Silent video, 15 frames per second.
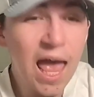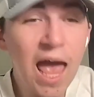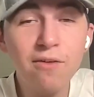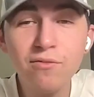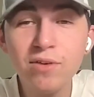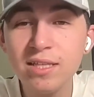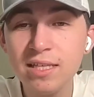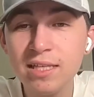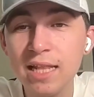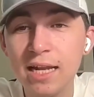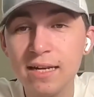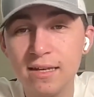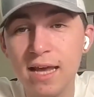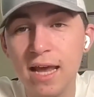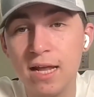Everything
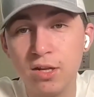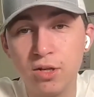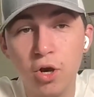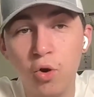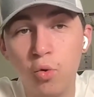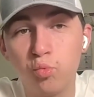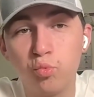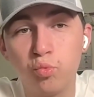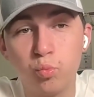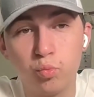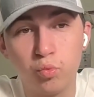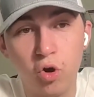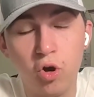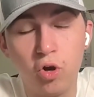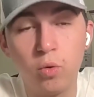that can go
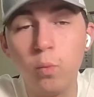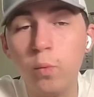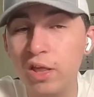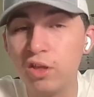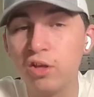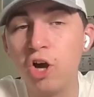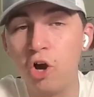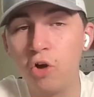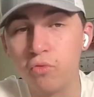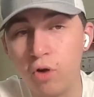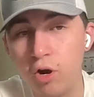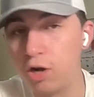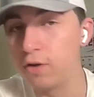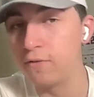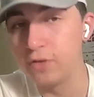wrong will go
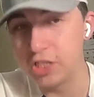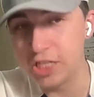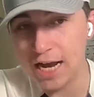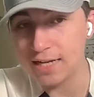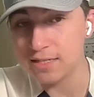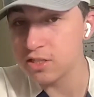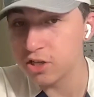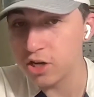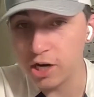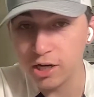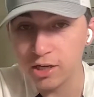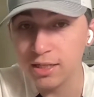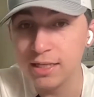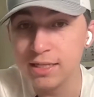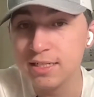wrong for Jackson
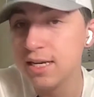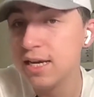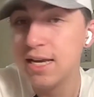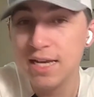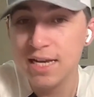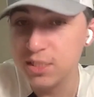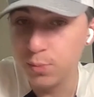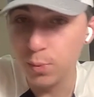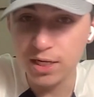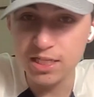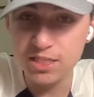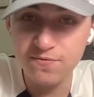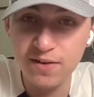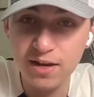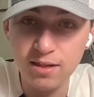Kirkland is what
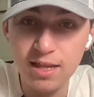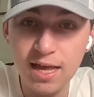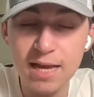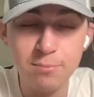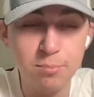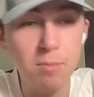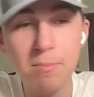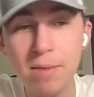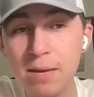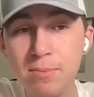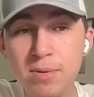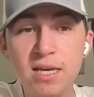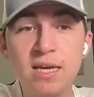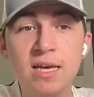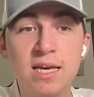it's felt like. But
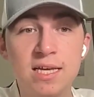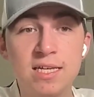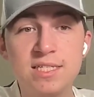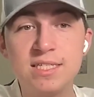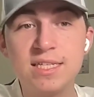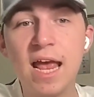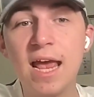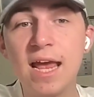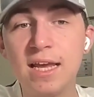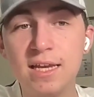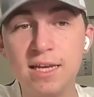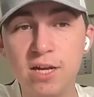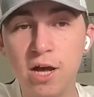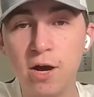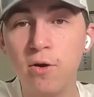maybe staying,
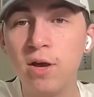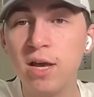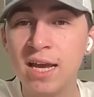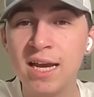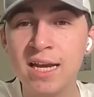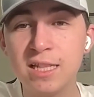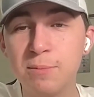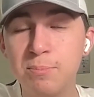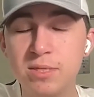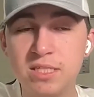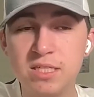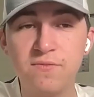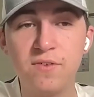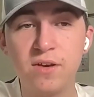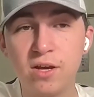you know, in the
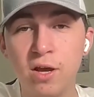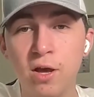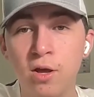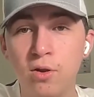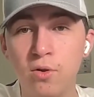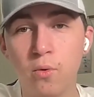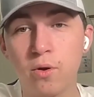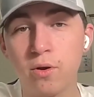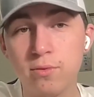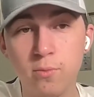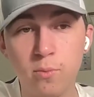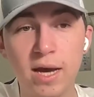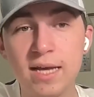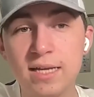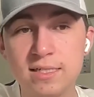Pacific
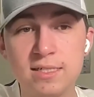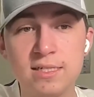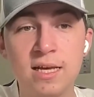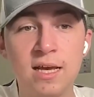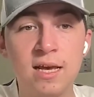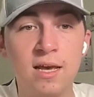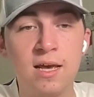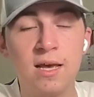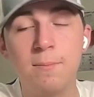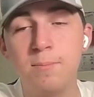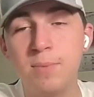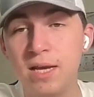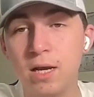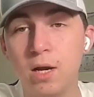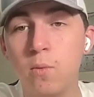Northwest,
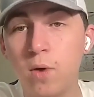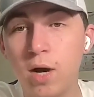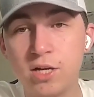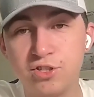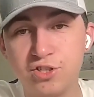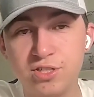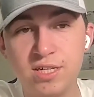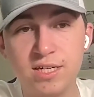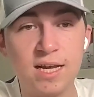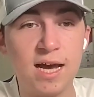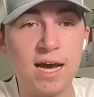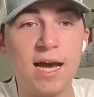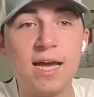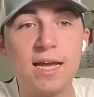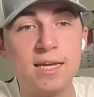being a Washington
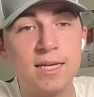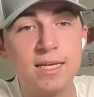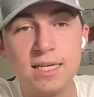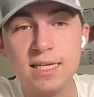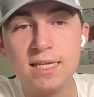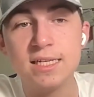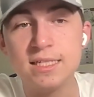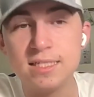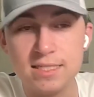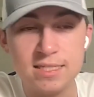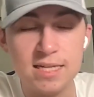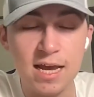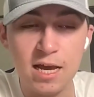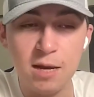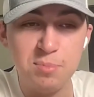guy, he can
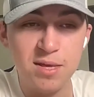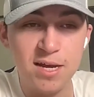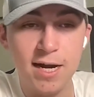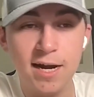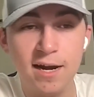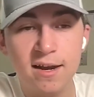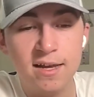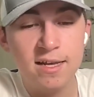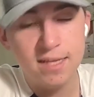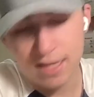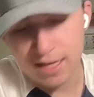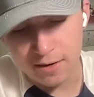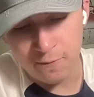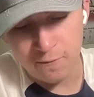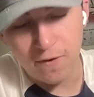stay up there. He
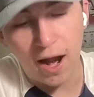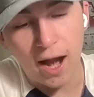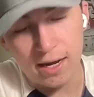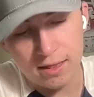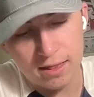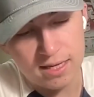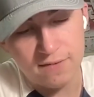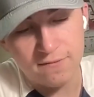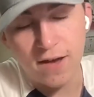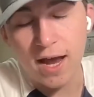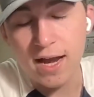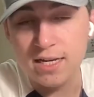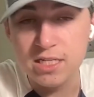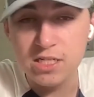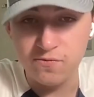can finally
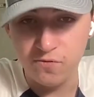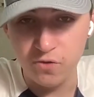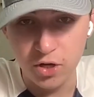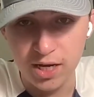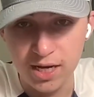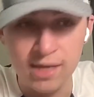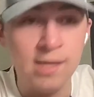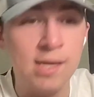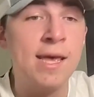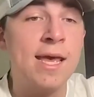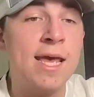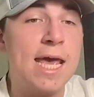find his footing.